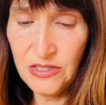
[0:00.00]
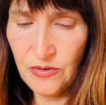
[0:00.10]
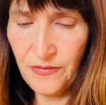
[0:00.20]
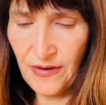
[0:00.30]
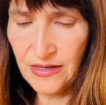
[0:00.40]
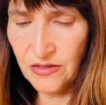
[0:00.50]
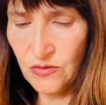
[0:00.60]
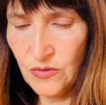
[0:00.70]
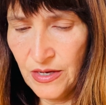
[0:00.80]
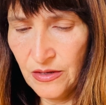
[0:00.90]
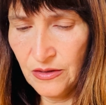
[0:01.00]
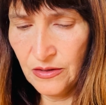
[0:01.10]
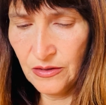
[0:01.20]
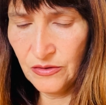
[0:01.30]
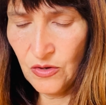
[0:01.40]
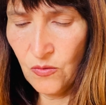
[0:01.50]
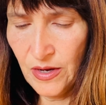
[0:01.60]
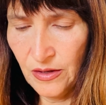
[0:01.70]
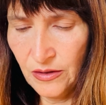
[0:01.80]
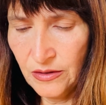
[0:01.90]
to affect the will, the
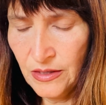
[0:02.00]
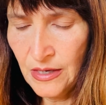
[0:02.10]
will,